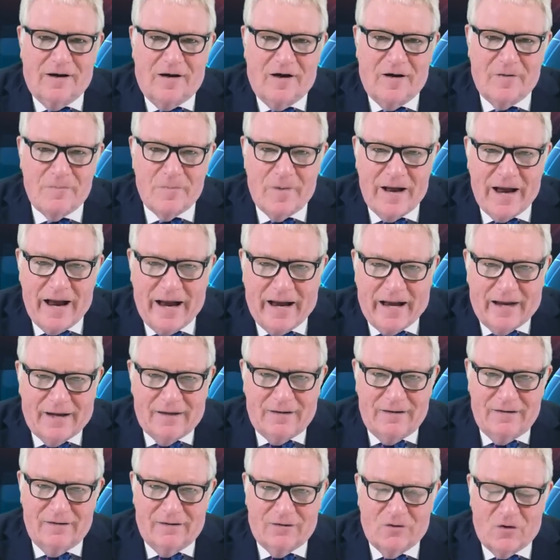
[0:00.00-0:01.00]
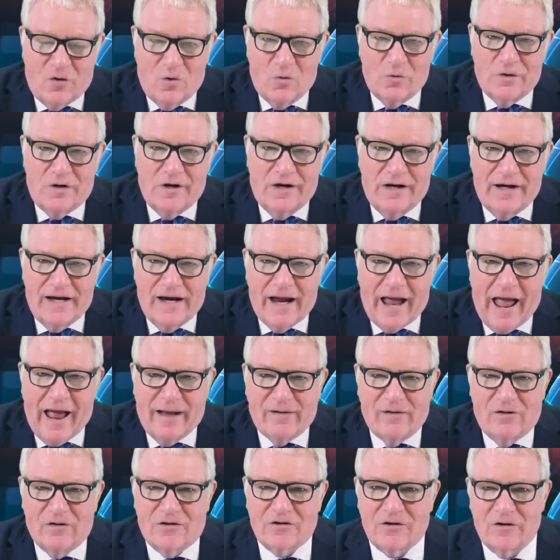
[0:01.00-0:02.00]
A man called Lee
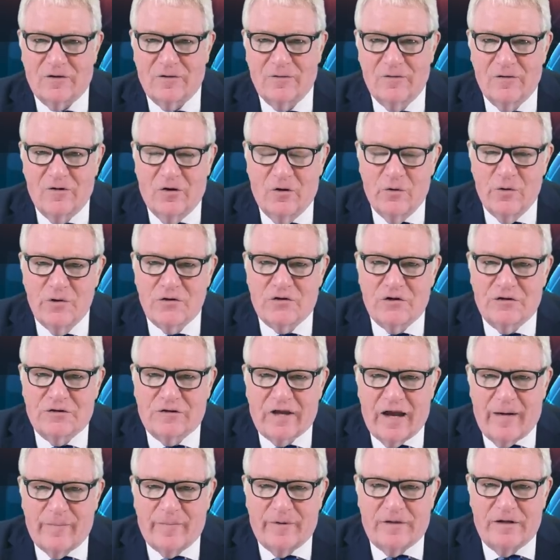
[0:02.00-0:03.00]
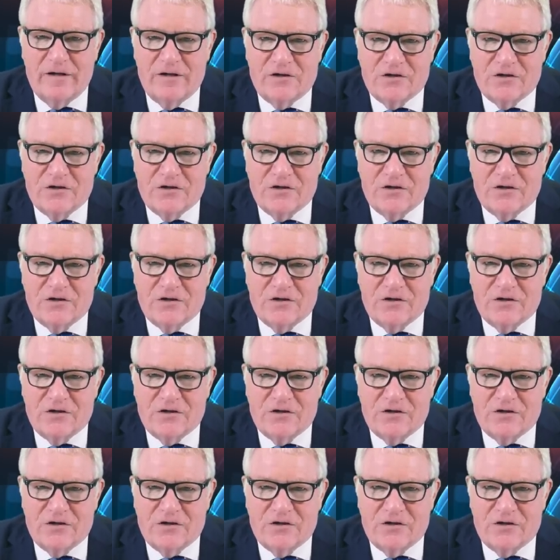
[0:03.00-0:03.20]
Anderson, who is the deputy